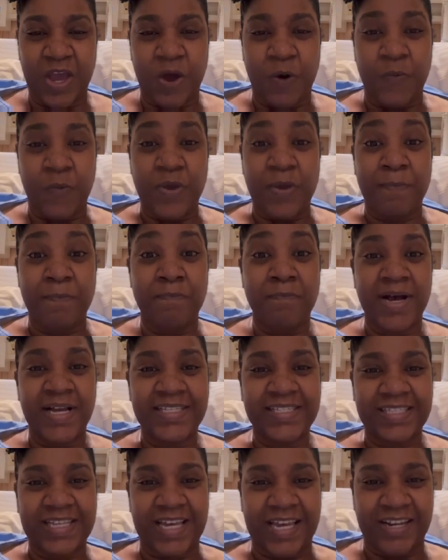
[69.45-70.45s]
we
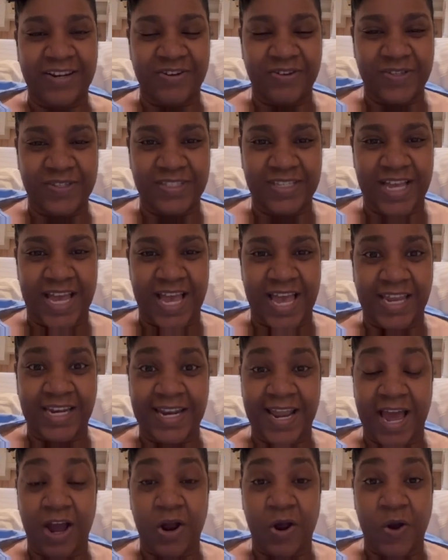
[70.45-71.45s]
must understand
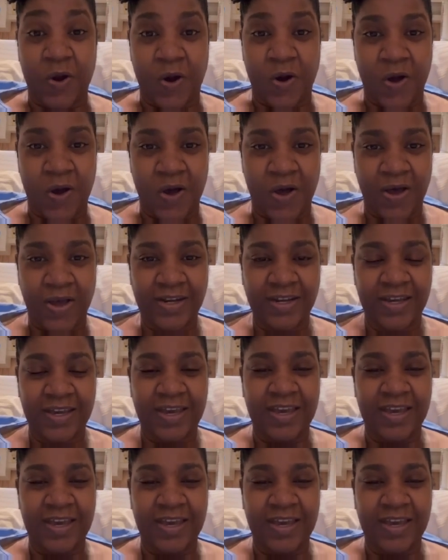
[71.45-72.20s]
that God